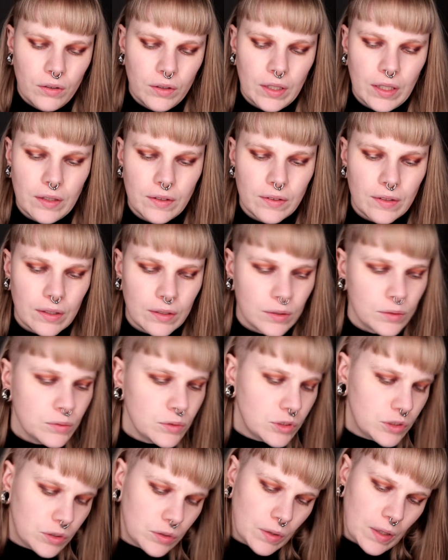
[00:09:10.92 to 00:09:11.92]
Okay, so I'm
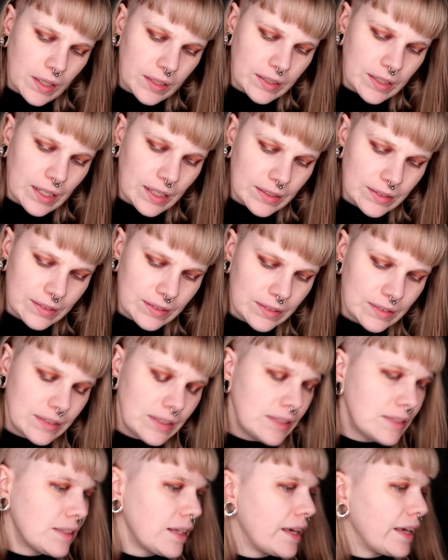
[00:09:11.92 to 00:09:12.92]
going to cut
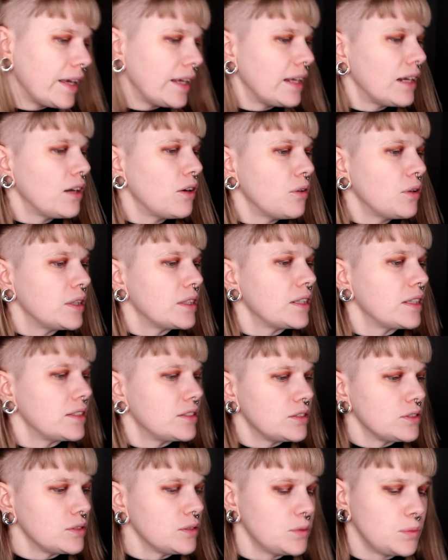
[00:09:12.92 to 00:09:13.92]
this halo and I
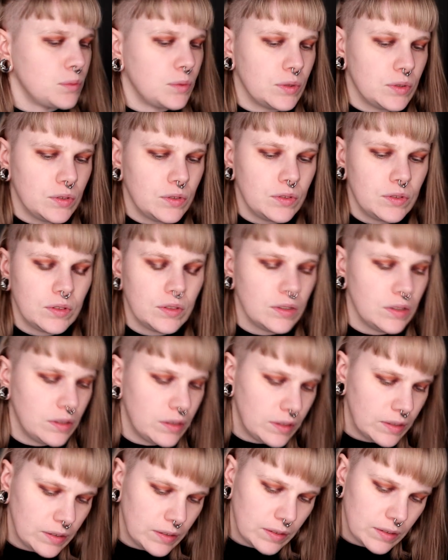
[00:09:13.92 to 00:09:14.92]
don't want
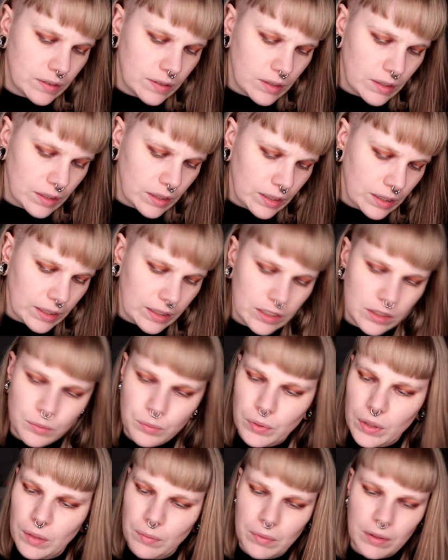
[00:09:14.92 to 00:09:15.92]
this glitter
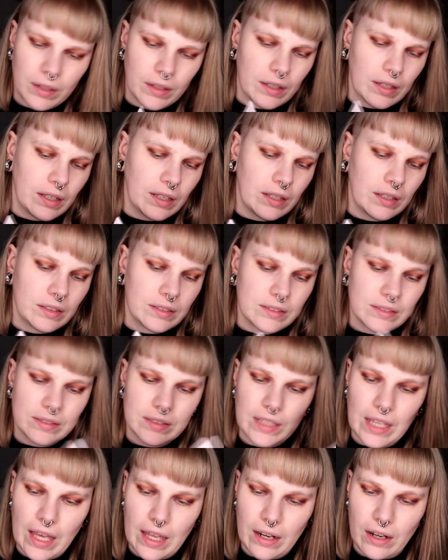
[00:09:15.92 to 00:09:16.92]
primer and it's
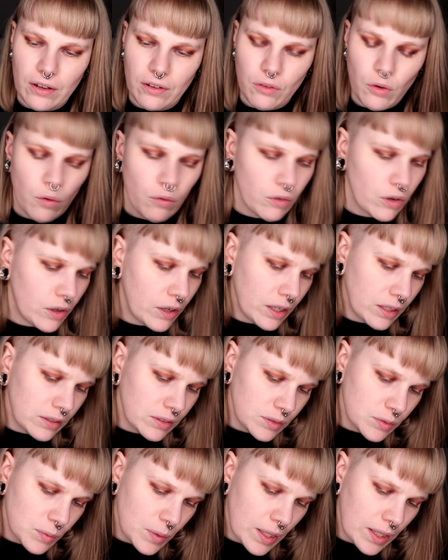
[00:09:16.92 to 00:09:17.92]
scattered over here
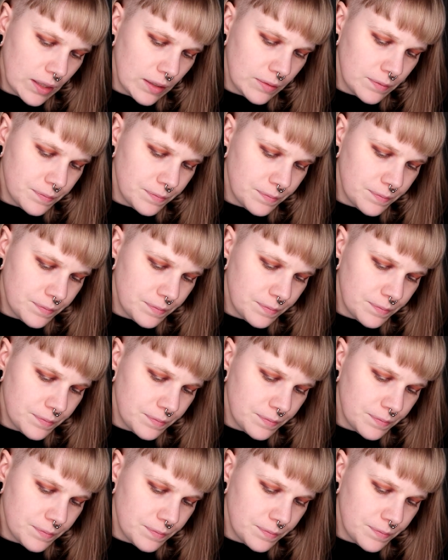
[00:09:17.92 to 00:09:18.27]
as well.